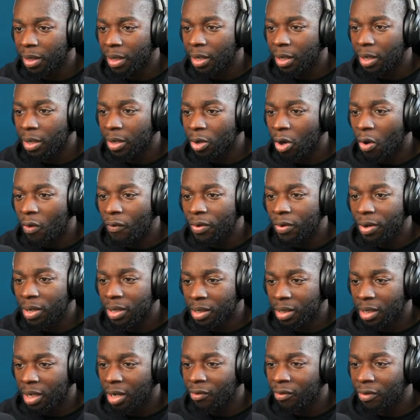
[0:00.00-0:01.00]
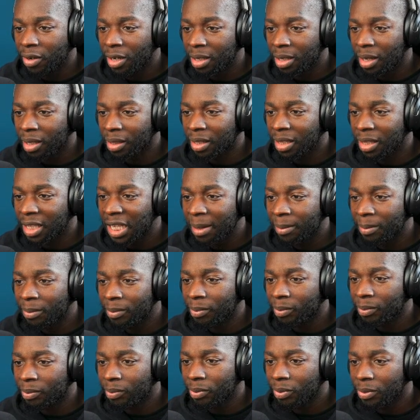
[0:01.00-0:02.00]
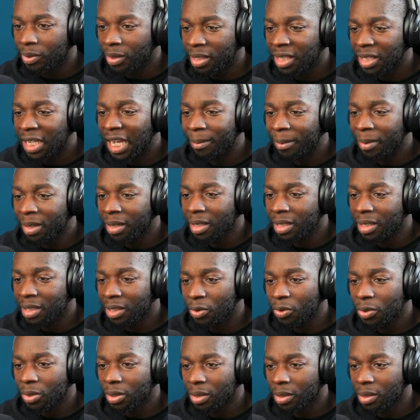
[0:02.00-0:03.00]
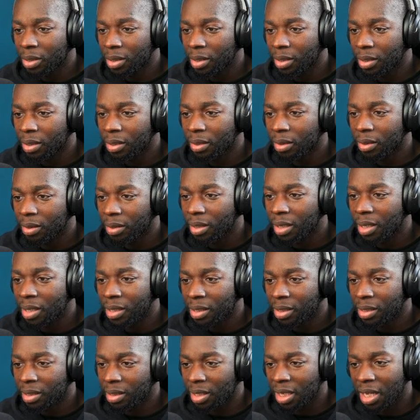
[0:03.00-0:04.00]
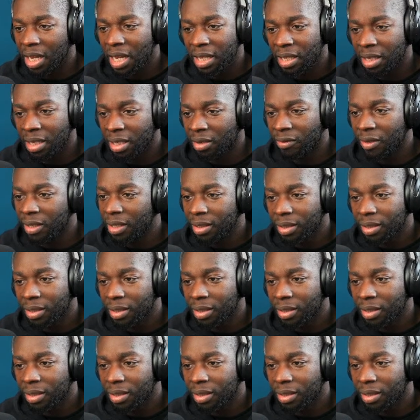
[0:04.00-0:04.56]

Confidence, I really like the naming he's used. It's easy to read.